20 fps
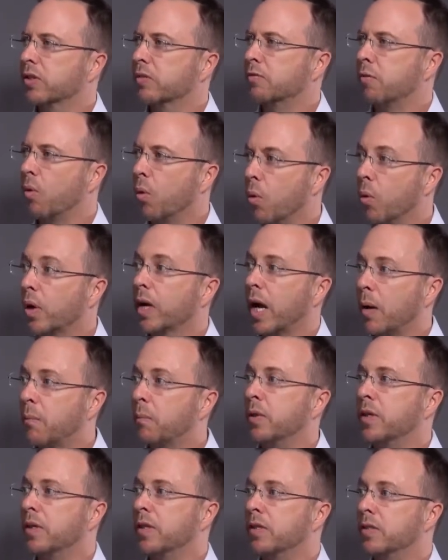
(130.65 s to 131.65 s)
for
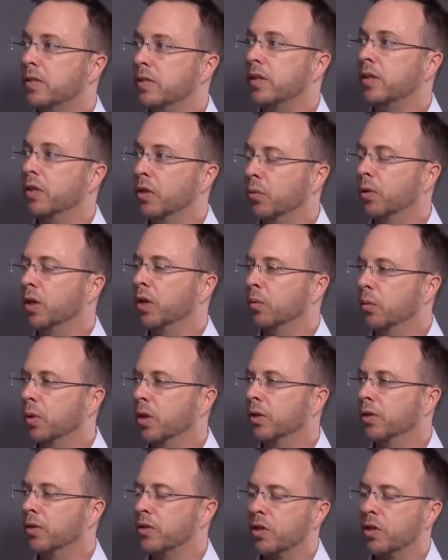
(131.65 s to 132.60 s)
companies in the real world.